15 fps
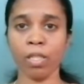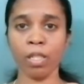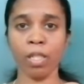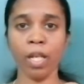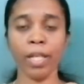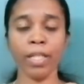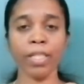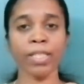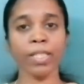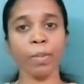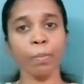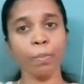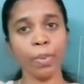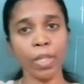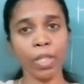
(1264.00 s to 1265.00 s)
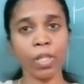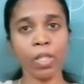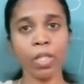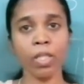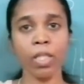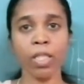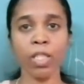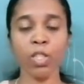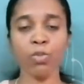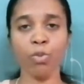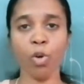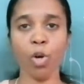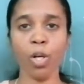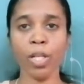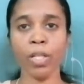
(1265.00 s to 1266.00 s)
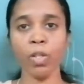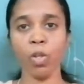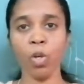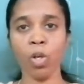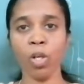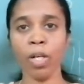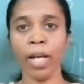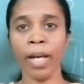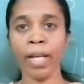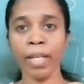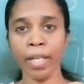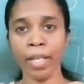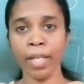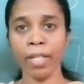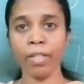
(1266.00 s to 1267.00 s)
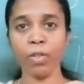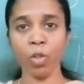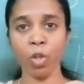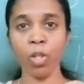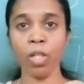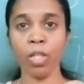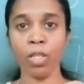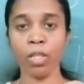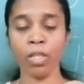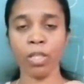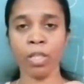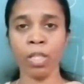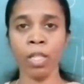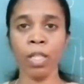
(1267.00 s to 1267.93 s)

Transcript: like is the pressure that is falling on our head, on us.